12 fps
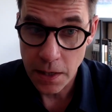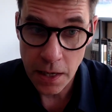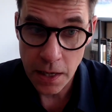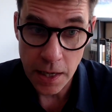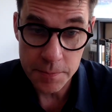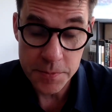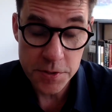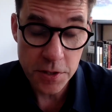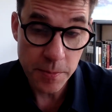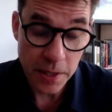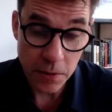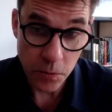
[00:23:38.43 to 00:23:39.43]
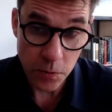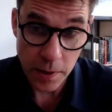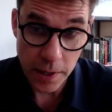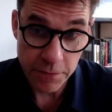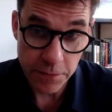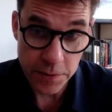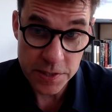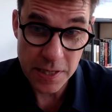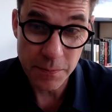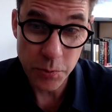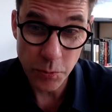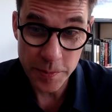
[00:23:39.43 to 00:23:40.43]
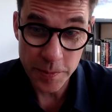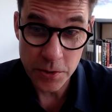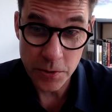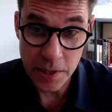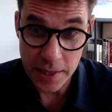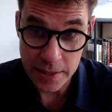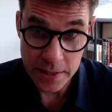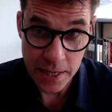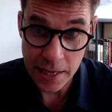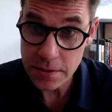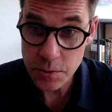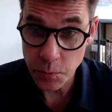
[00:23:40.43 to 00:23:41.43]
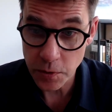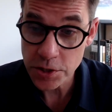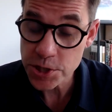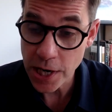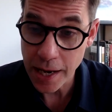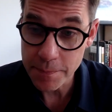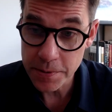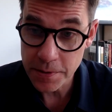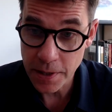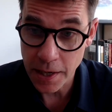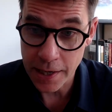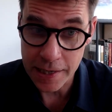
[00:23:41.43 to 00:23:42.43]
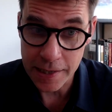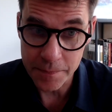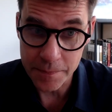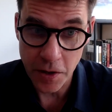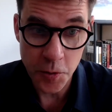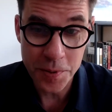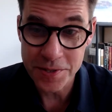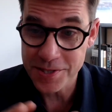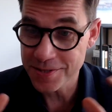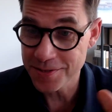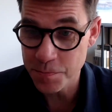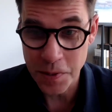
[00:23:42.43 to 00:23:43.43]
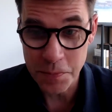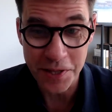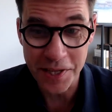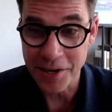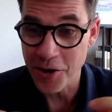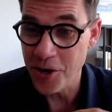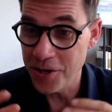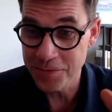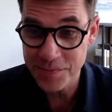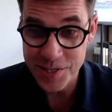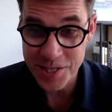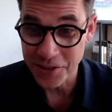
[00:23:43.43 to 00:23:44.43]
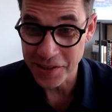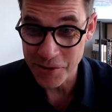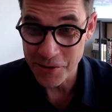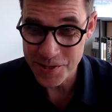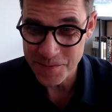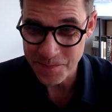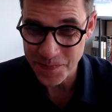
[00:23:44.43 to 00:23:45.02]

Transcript: Dobe Nohore, for example, will be doing a dance workshop open to people at all skill levels.